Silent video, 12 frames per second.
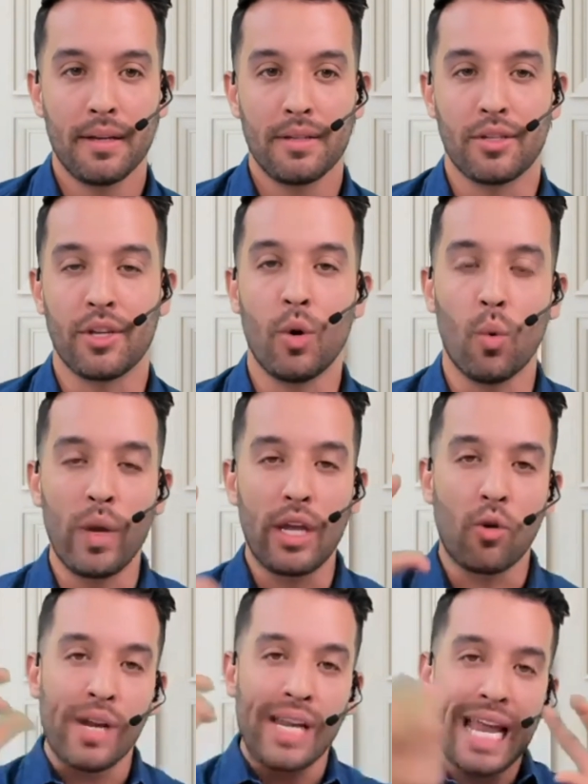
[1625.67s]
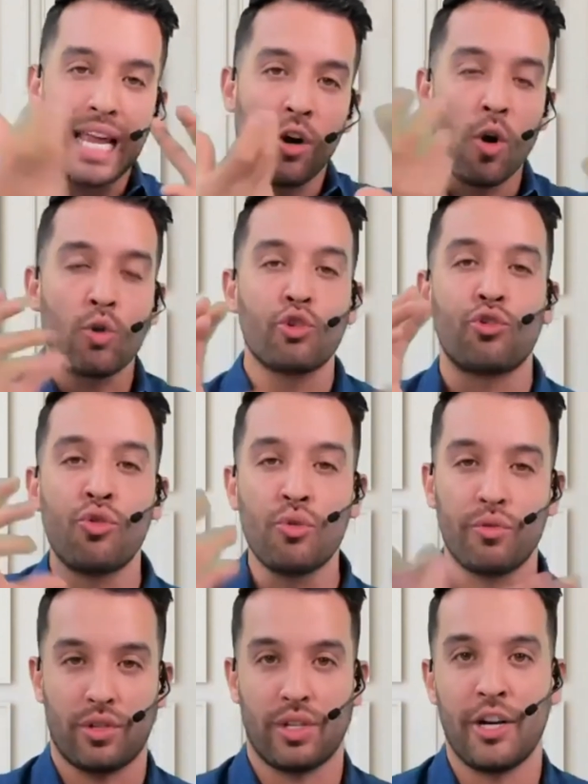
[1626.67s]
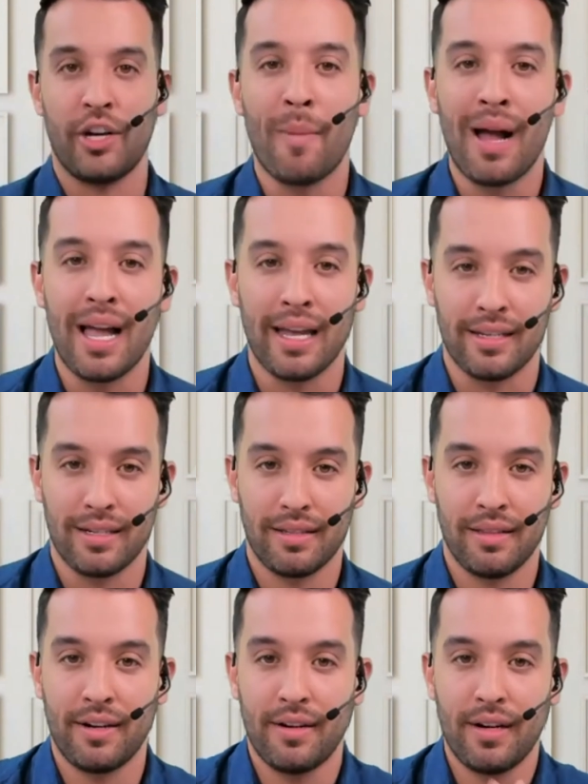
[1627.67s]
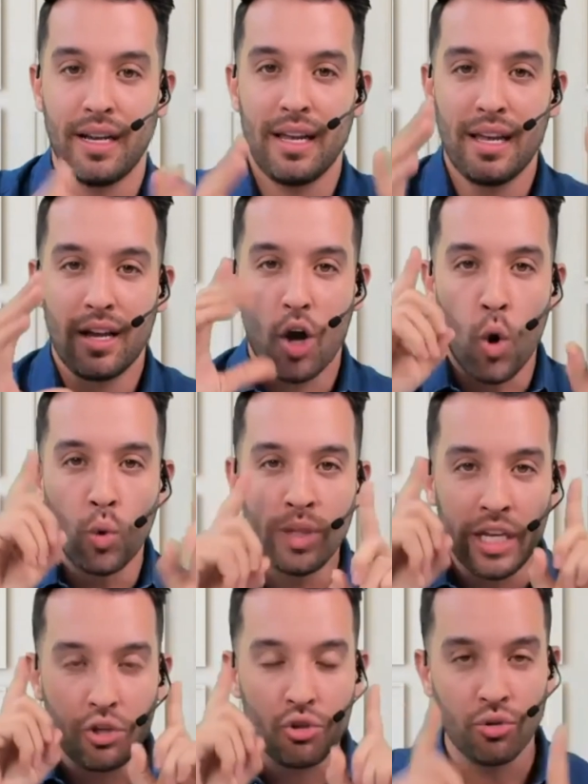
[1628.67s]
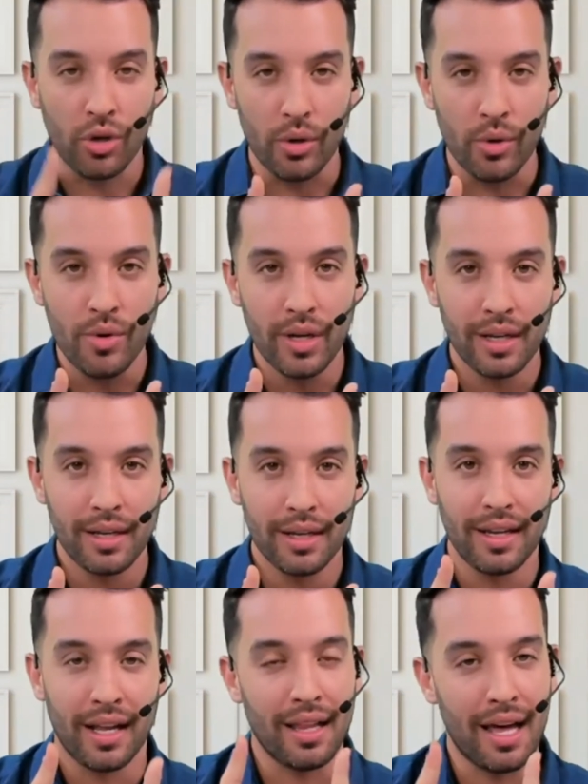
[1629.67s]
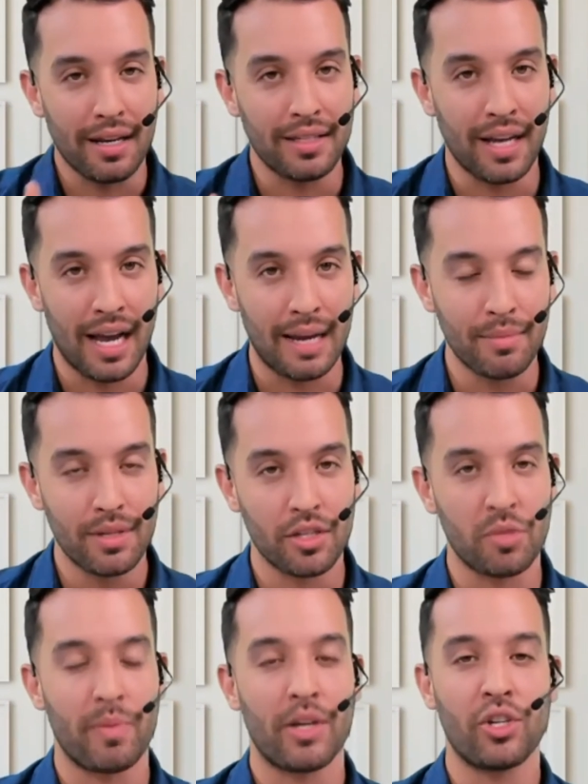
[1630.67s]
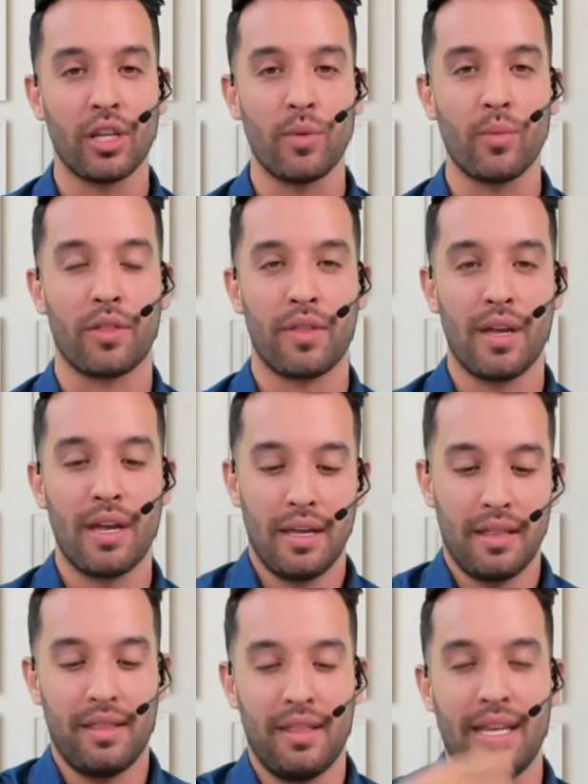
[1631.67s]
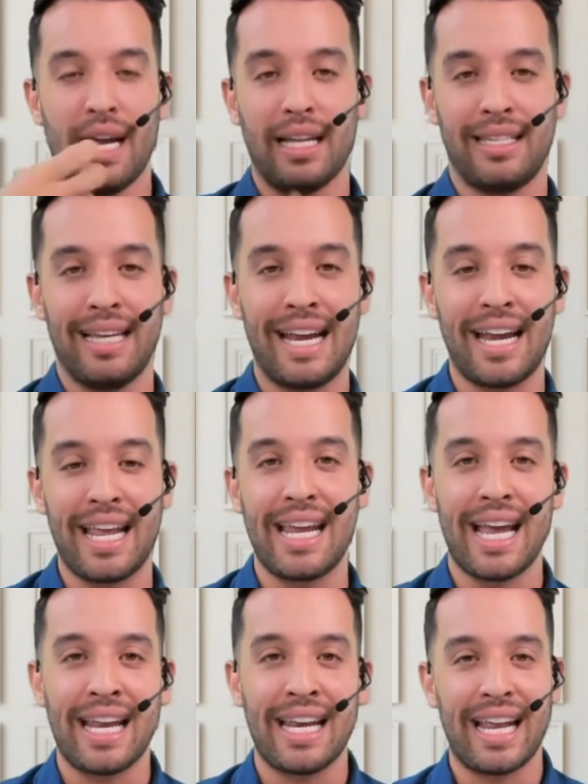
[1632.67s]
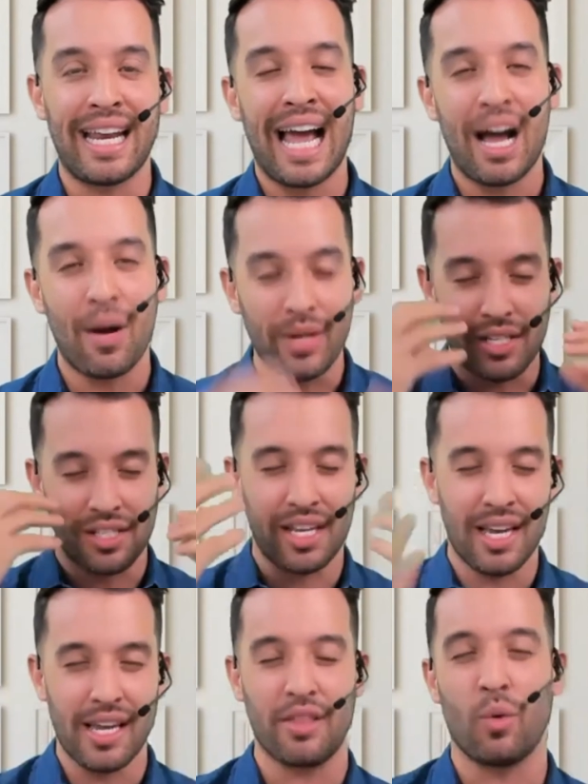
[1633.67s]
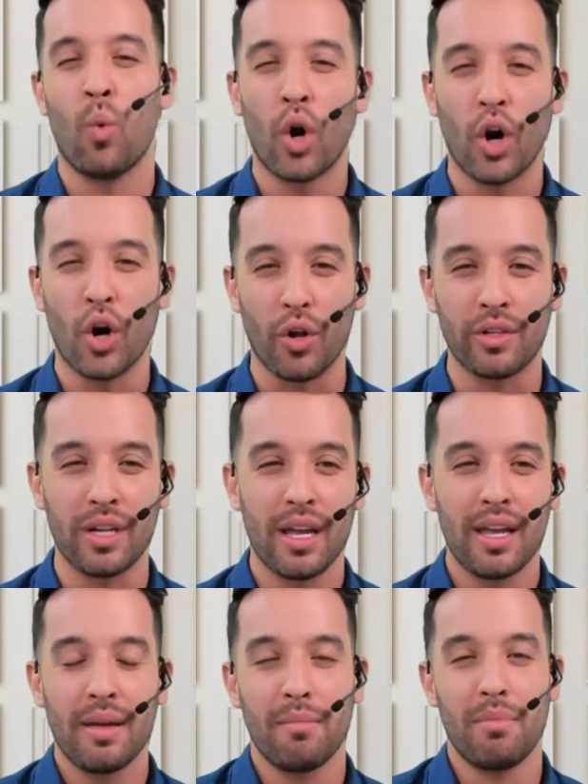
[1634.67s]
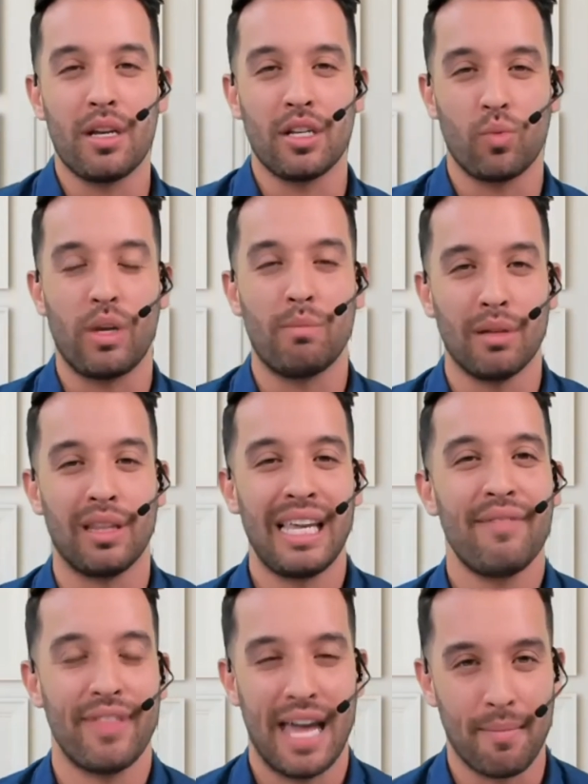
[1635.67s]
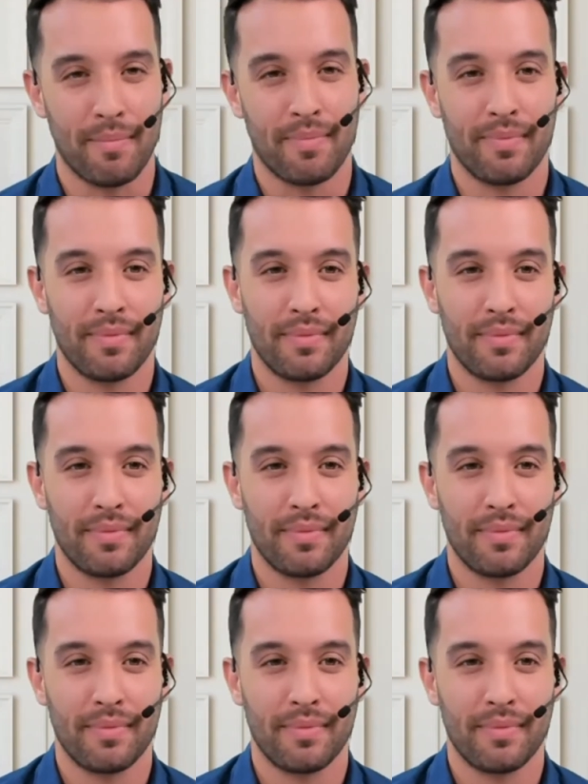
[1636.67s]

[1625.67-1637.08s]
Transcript: So, we create our own truths in our mind. They're only true a lot of times, especially with the identity and how we see the world, because we believe them.